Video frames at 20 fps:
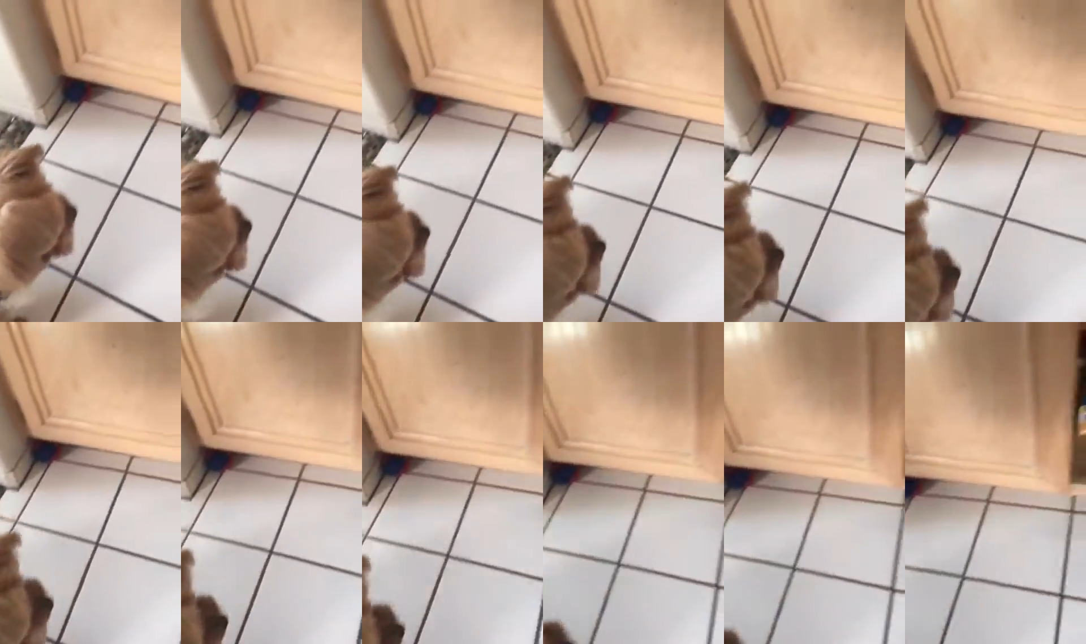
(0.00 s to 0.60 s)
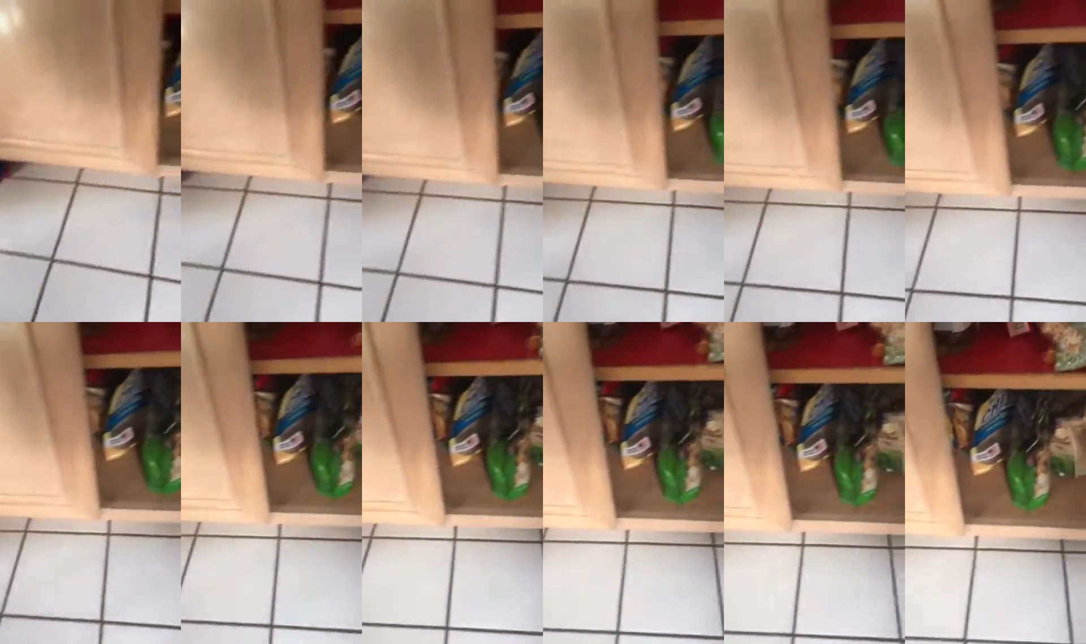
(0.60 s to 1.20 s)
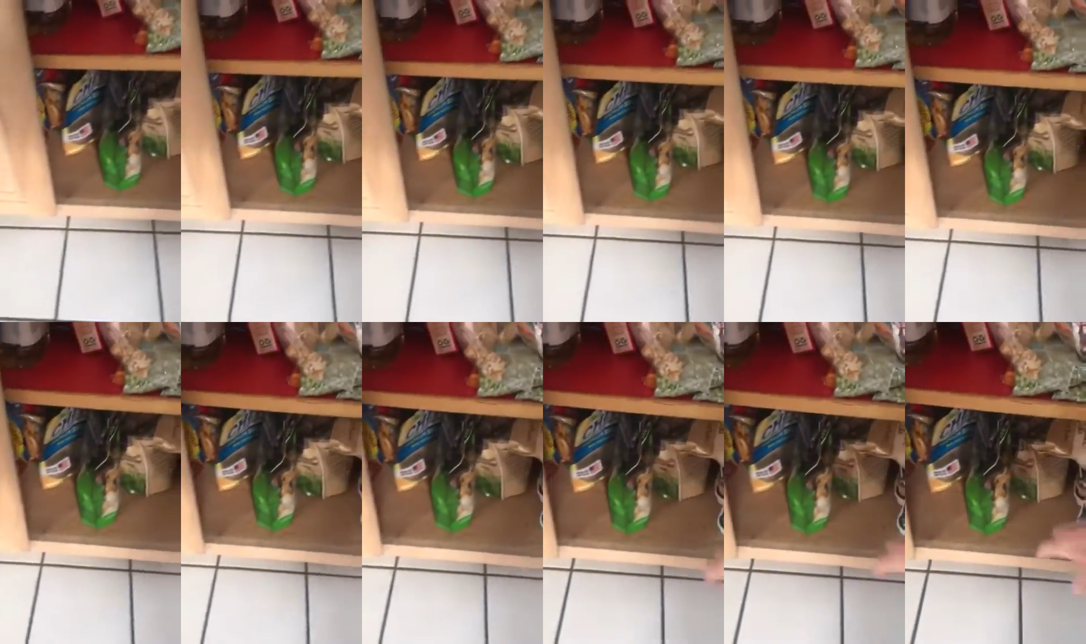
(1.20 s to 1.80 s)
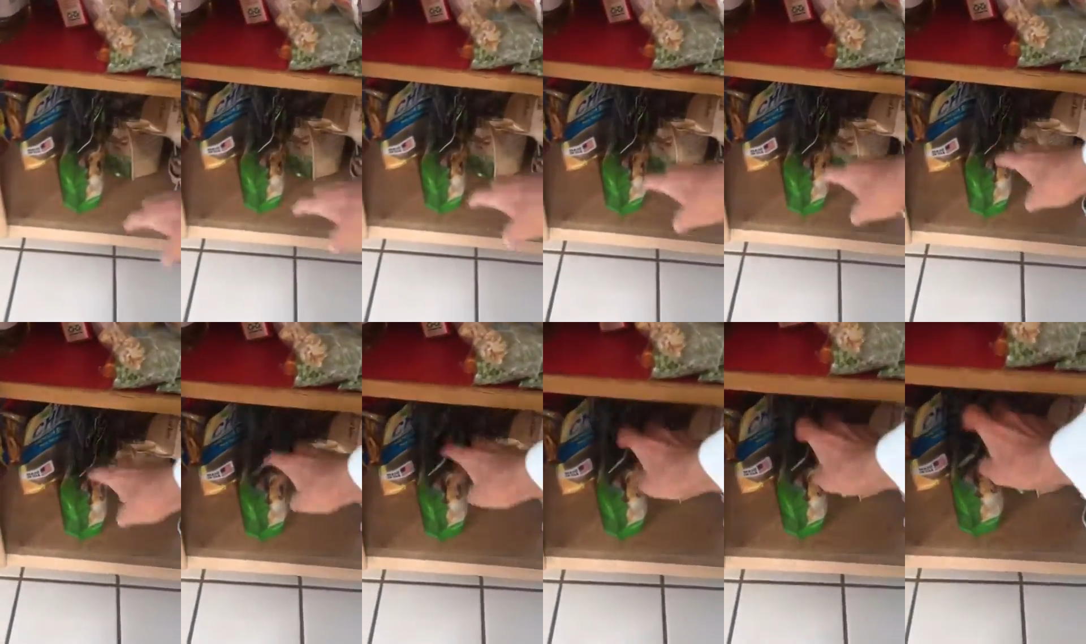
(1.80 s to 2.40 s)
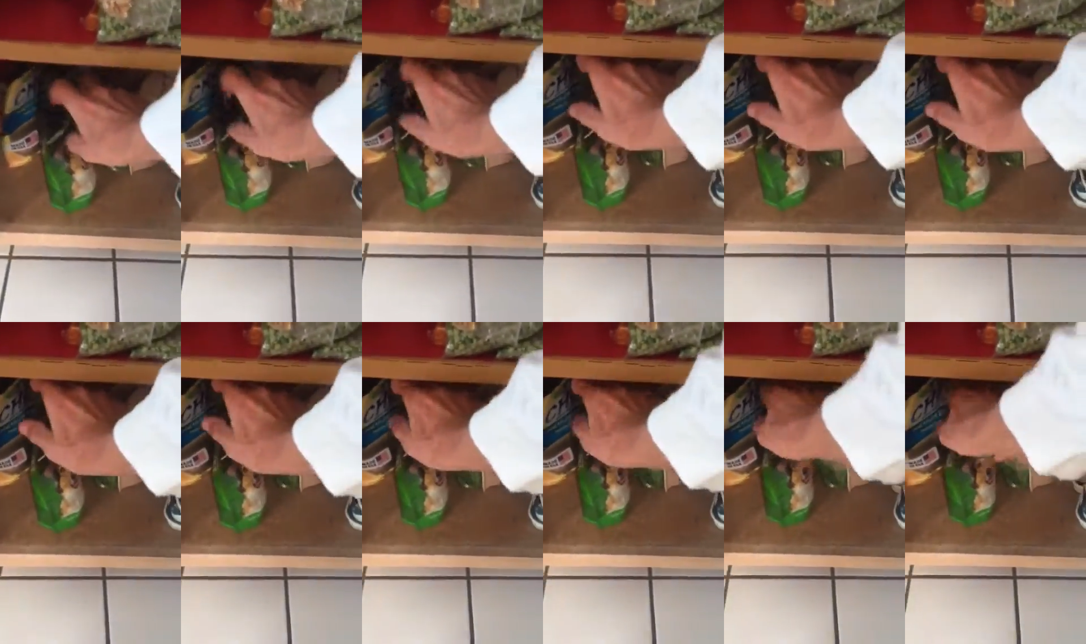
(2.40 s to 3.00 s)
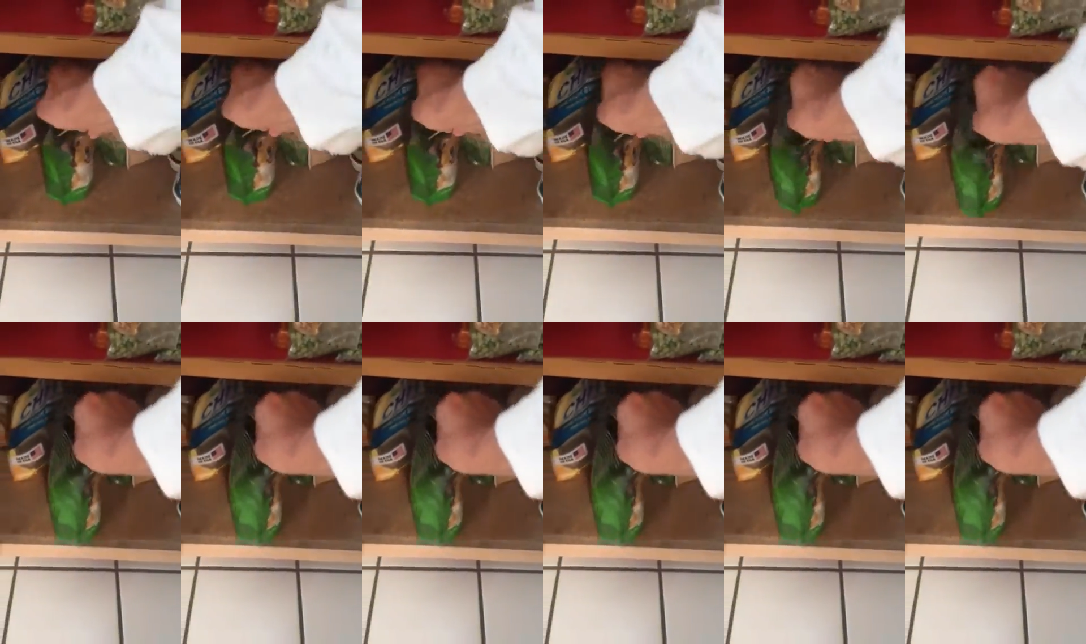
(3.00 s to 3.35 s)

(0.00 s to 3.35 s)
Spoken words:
(no speaker visible)